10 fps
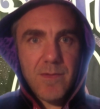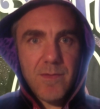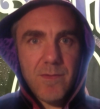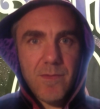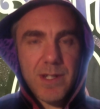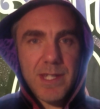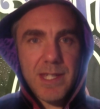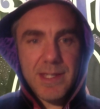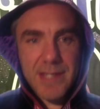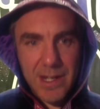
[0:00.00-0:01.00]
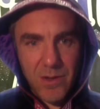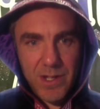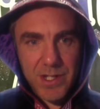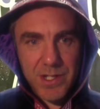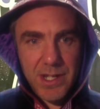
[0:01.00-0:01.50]
What is that
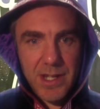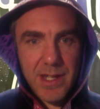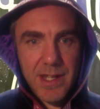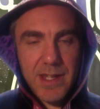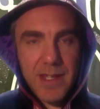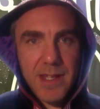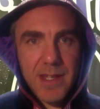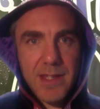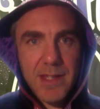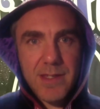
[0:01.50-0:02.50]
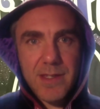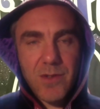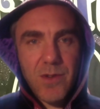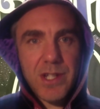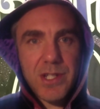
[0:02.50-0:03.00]
question? The
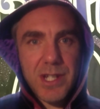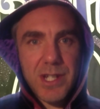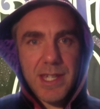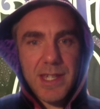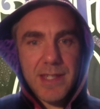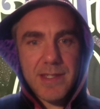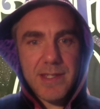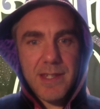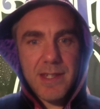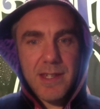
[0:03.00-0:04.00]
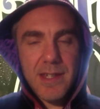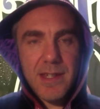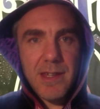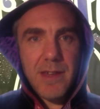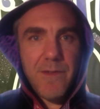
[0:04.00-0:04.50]
question is
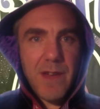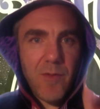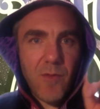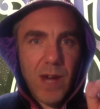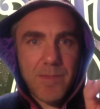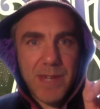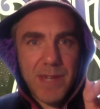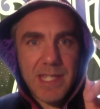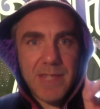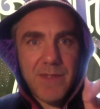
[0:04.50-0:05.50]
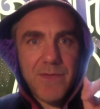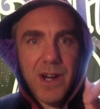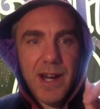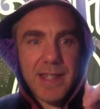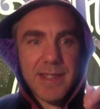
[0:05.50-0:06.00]
if you have one piece of
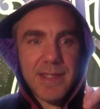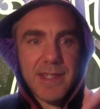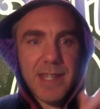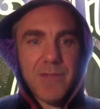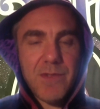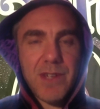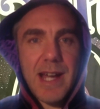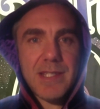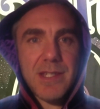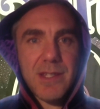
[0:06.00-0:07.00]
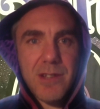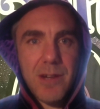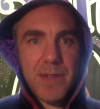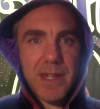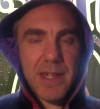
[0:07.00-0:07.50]
advice in regards to the
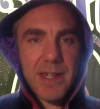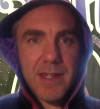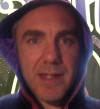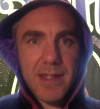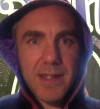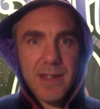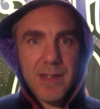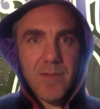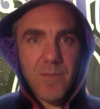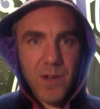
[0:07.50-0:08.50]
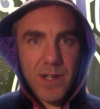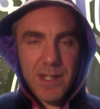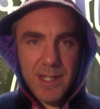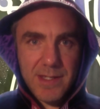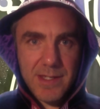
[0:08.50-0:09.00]
topic, what
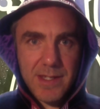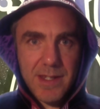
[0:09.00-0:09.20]
is it?